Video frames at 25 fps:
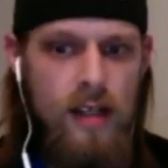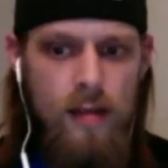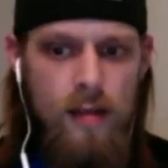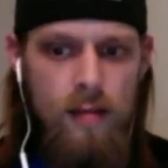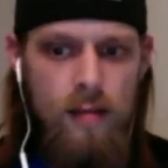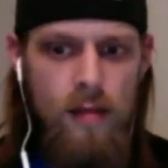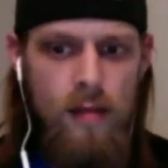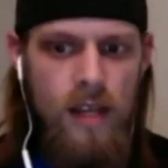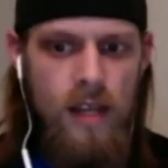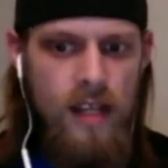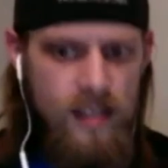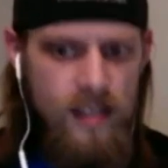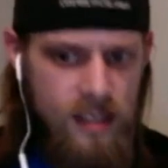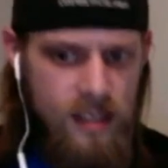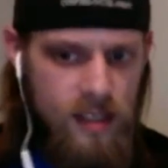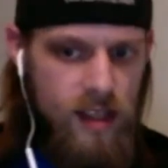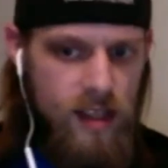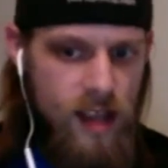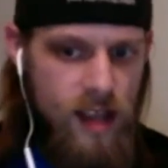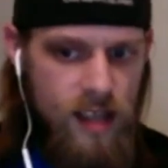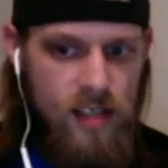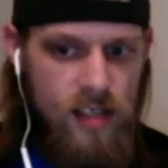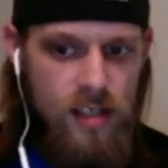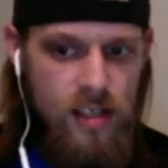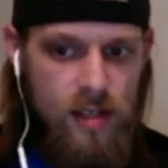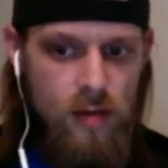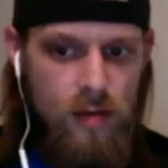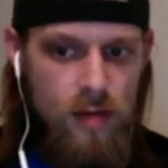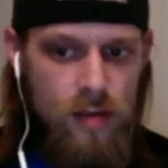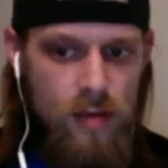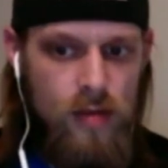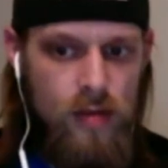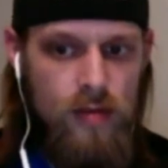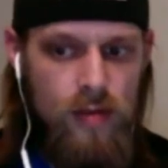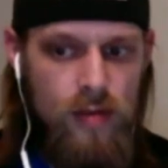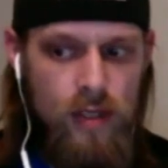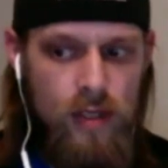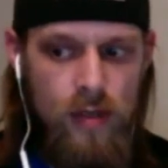in selection, which was
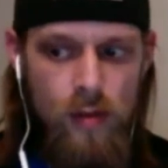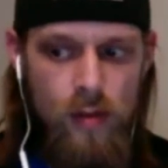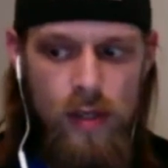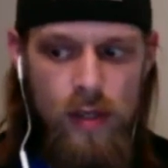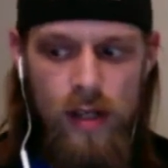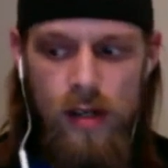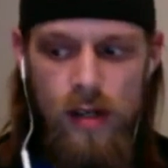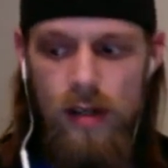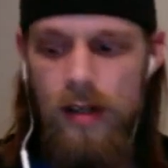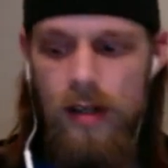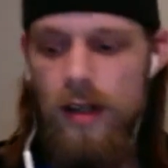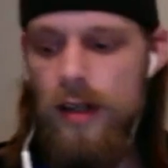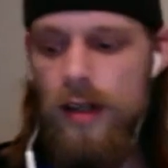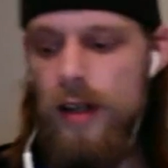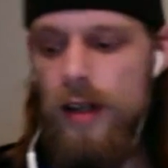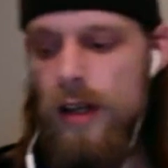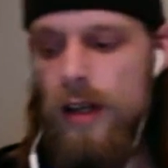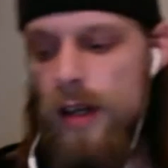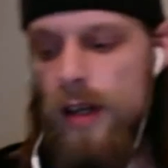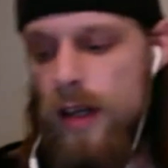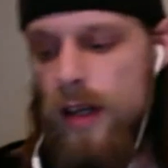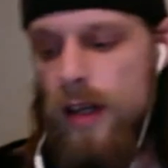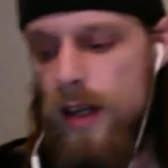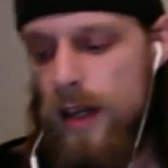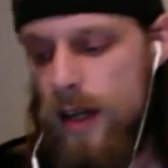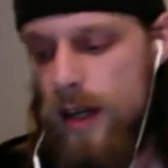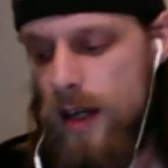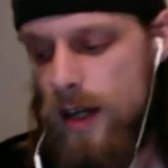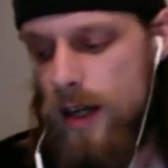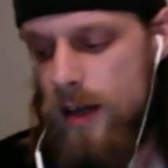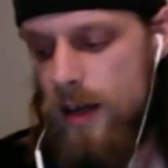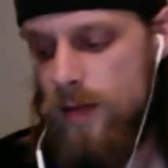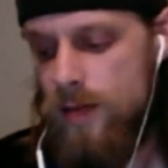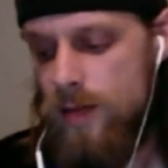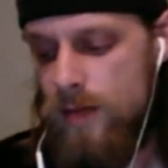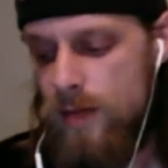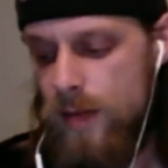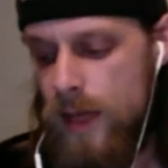really weird. Um,
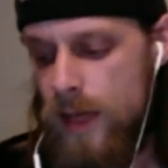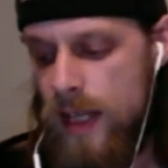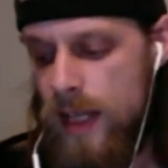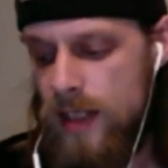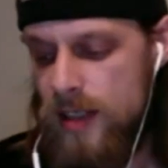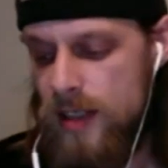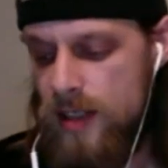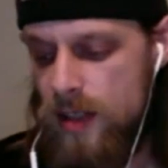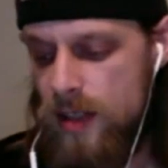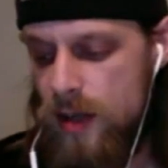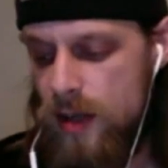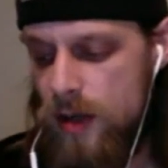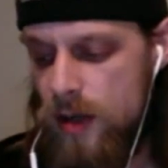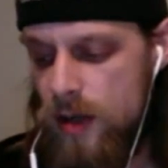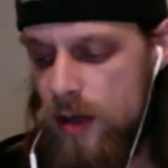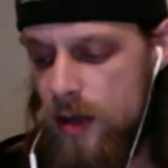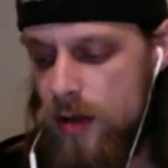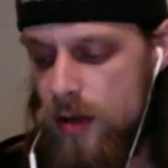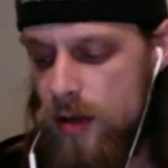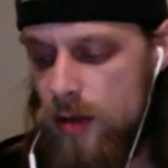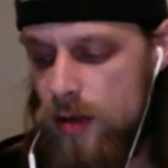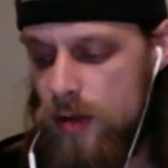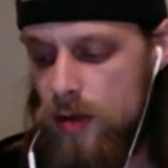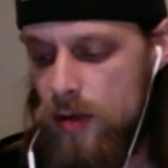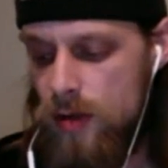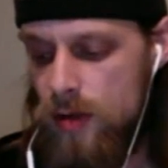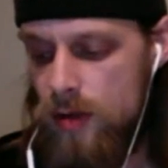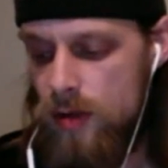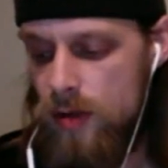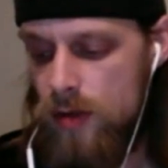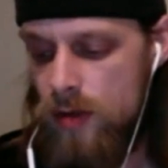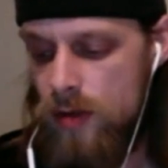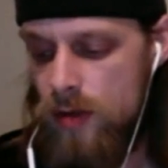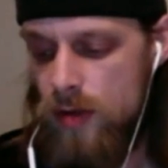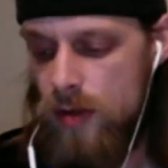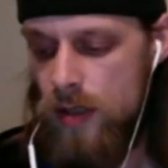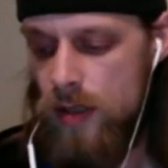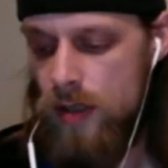and so
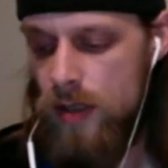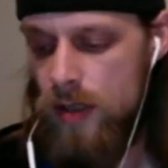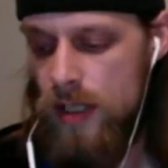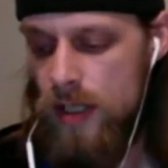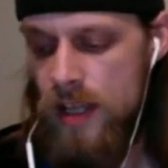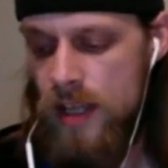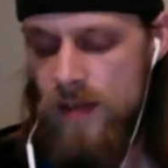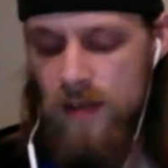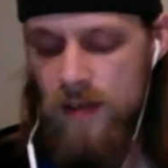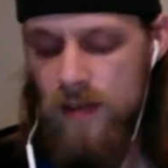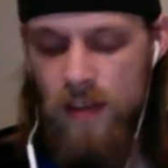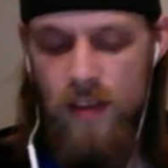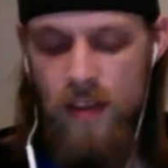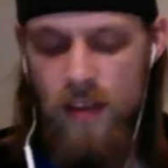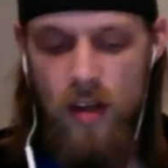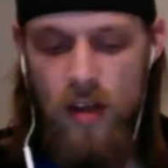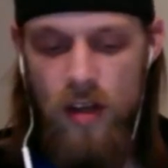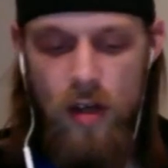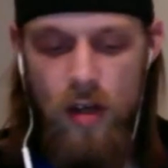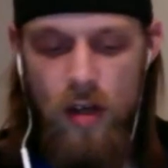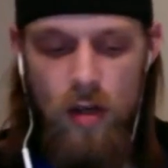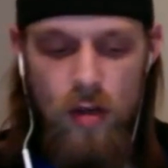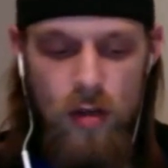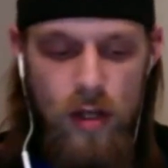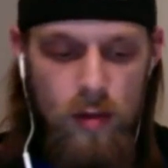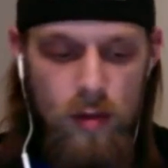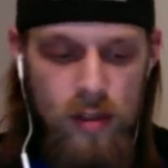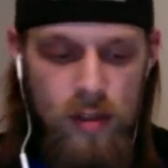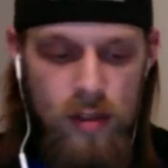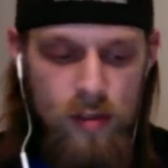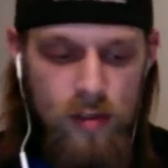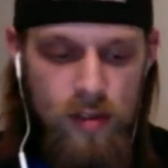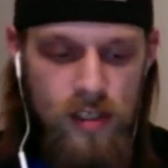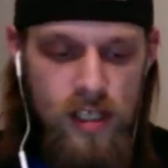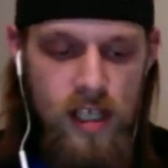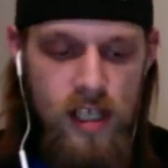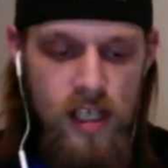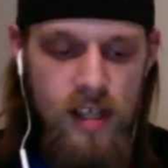even though it was
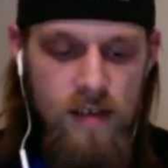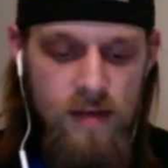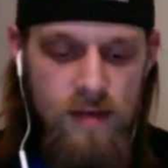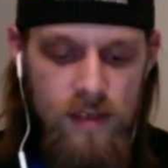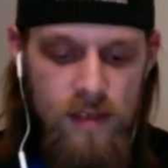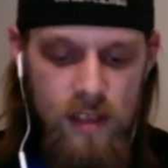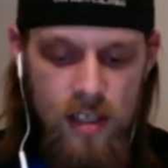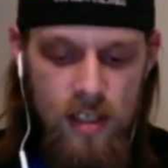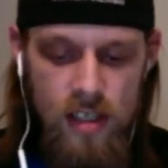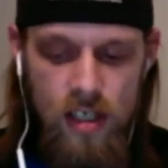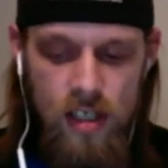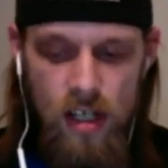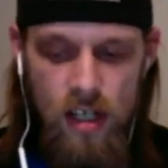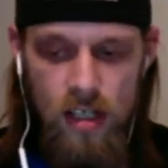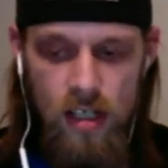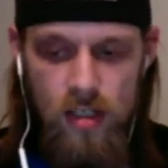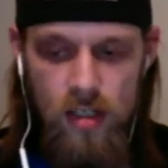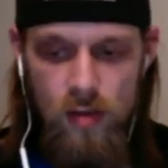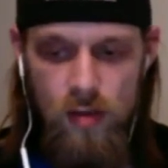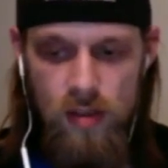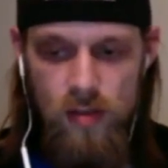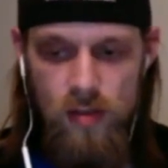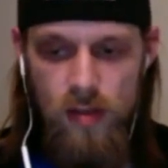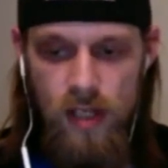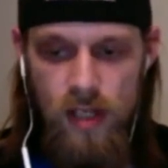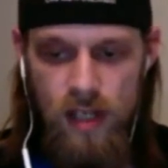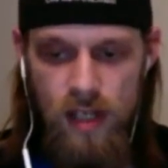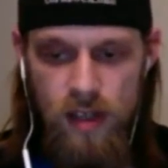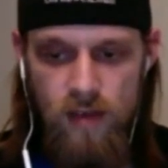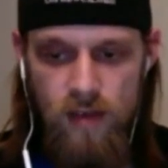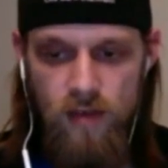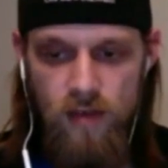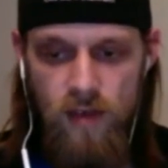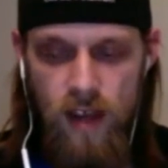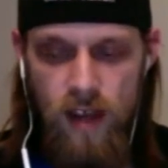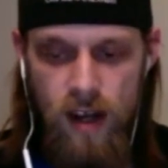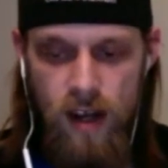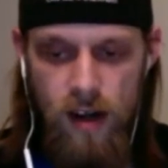perceived the judge was being
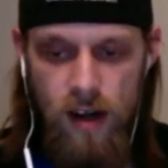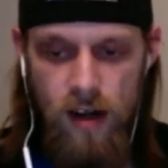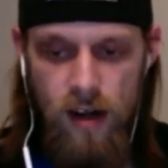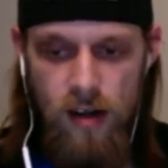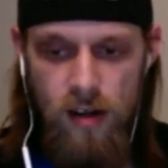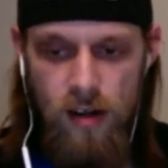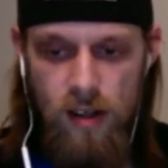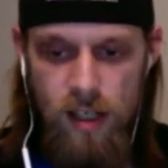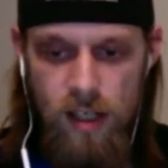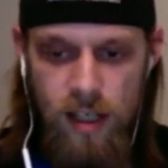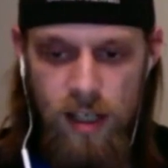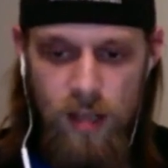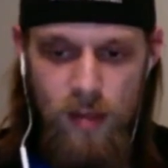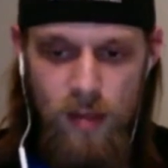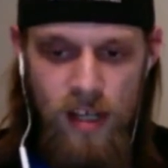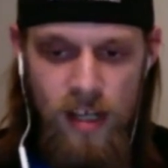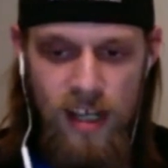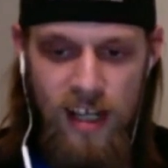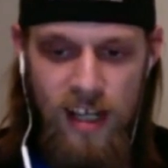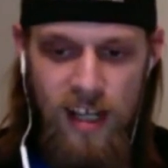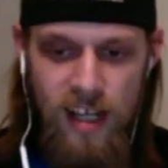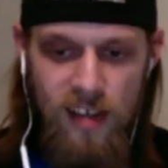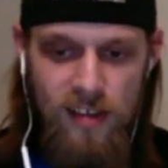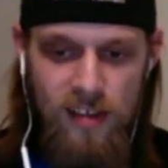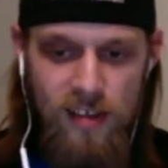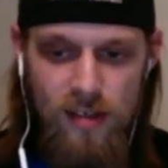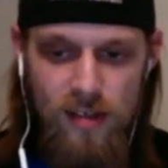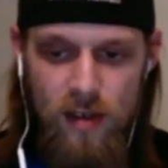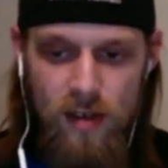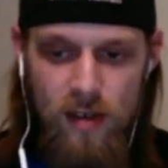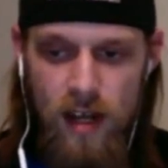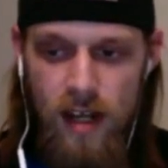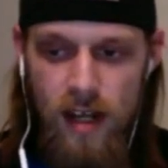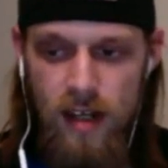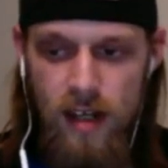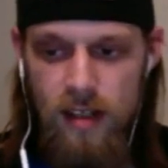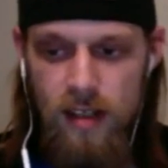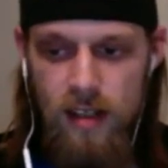fair in the beginning of the
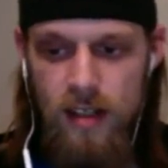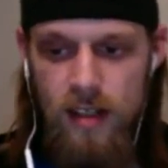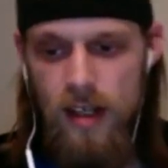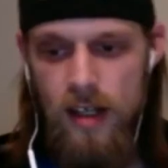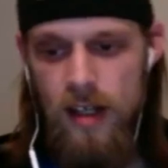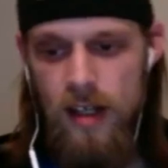trial.